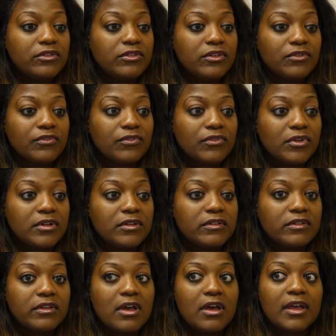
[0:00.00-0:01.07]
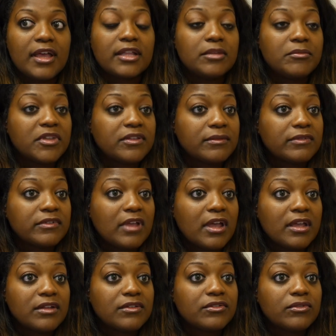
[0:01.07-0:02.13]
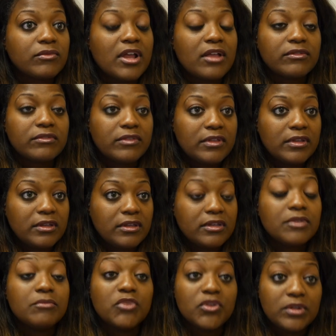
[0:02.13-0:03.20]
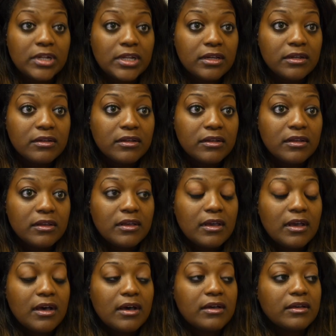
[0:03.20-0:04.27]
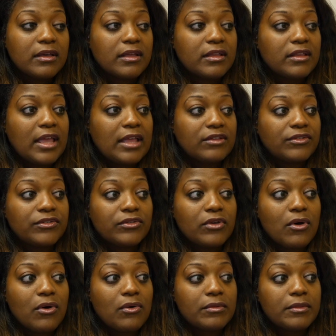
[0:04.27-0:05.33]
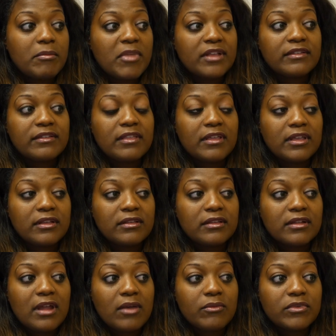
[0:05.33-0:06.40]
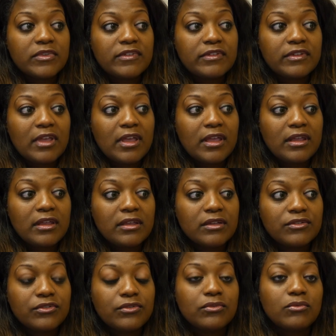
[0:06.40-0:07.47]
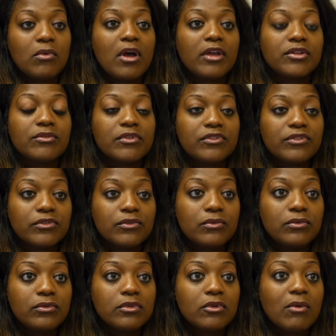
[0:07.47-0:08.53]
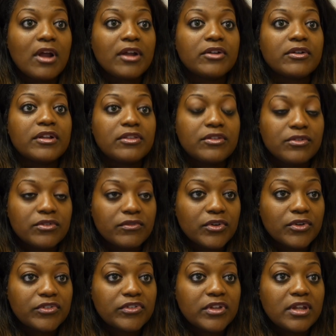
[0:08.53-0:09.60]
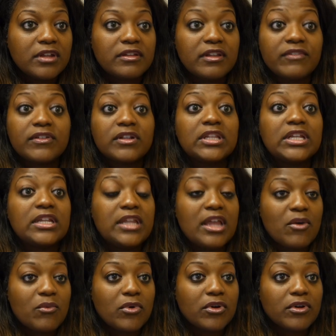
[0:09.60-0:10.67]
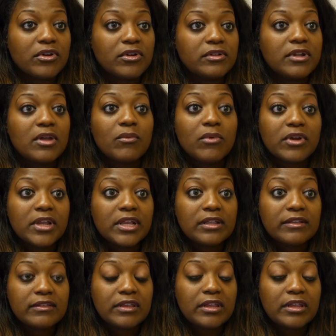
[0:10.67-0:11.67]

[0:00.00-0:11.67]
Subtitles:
different elements of science around the community. And so the best thing that I would say is to, while you're in school or while you're at the university, definitely network. Networking is